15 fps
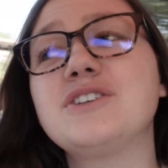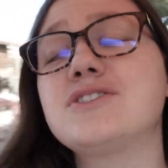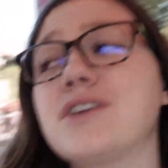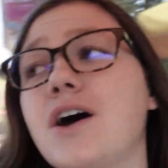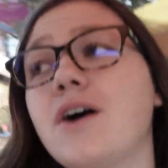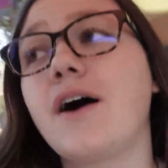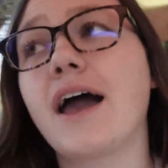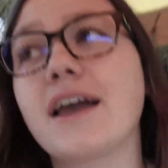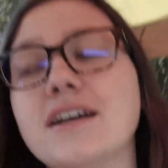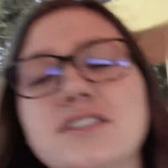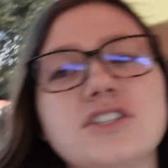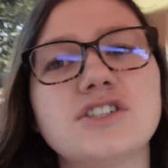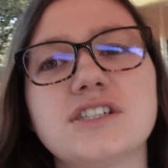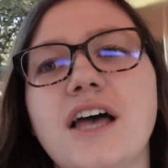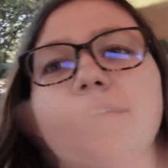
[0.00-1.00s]
So I guess
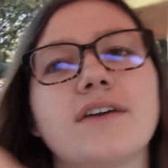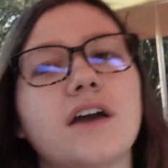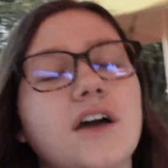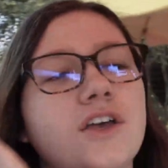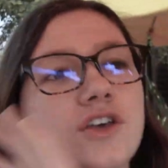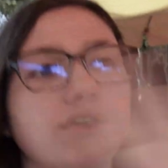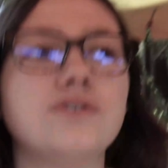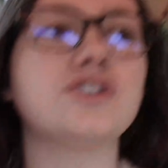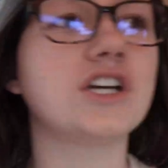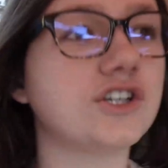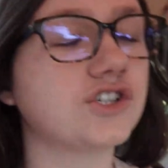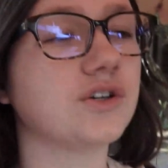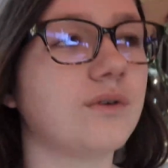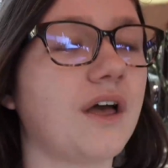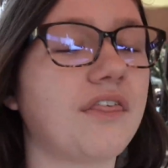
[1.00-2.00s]
they're just having a huge
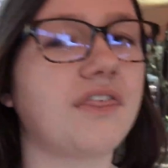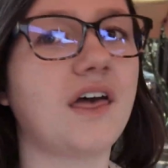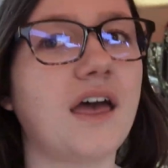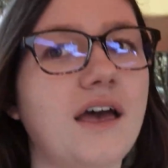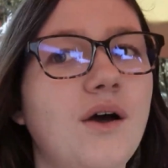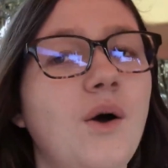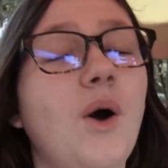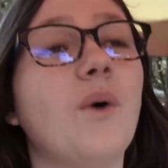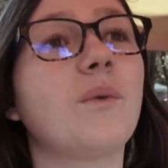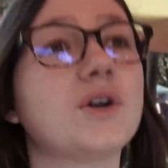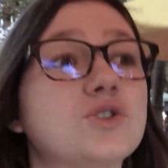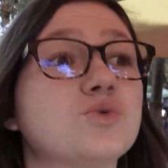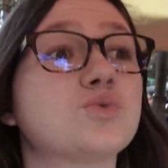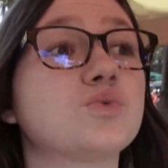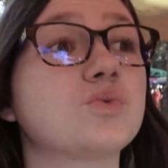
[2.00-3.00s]
issue with it,
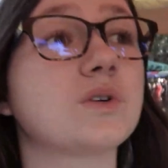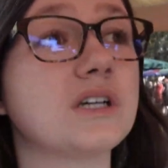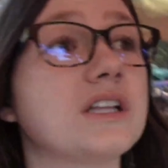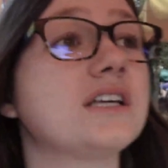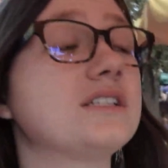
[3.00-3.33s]
which really